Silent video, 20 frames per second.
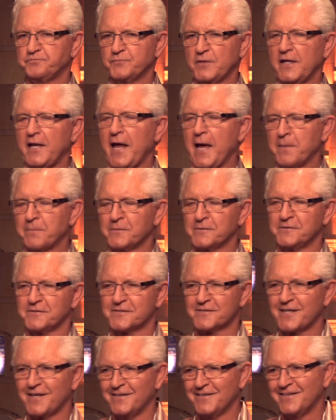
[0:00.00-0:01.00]
It
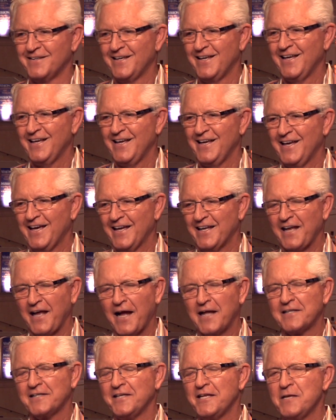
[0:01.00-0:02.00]
happens. And I
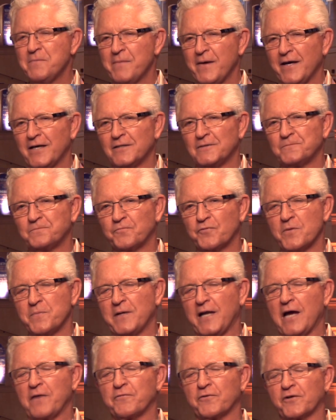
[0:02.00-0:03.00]
got an email from
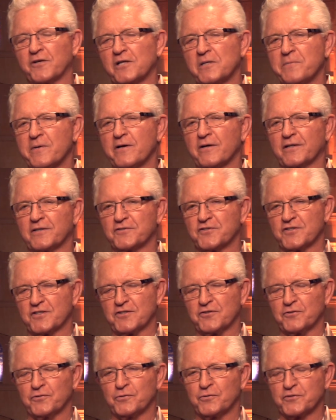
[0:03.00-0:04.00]
an African-American
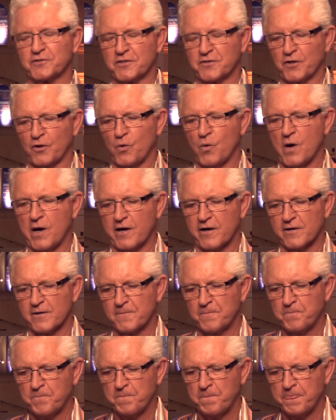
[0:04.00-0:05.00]
sister who's in the choir.